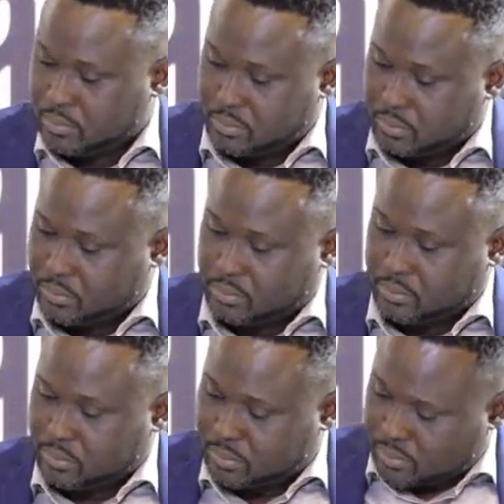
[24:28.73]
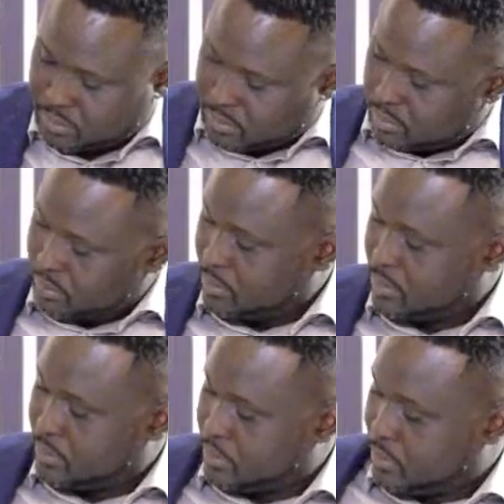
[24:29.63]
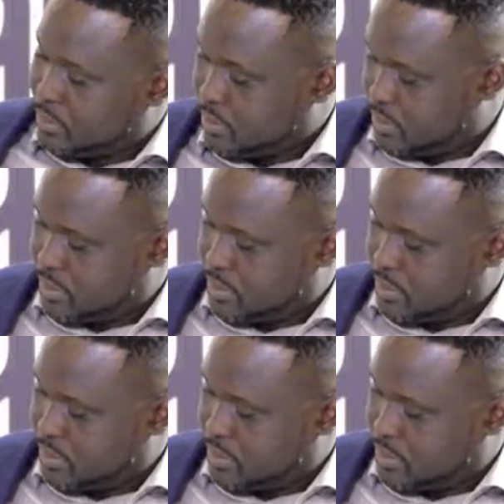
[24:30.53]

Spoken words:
209 sub 4 says,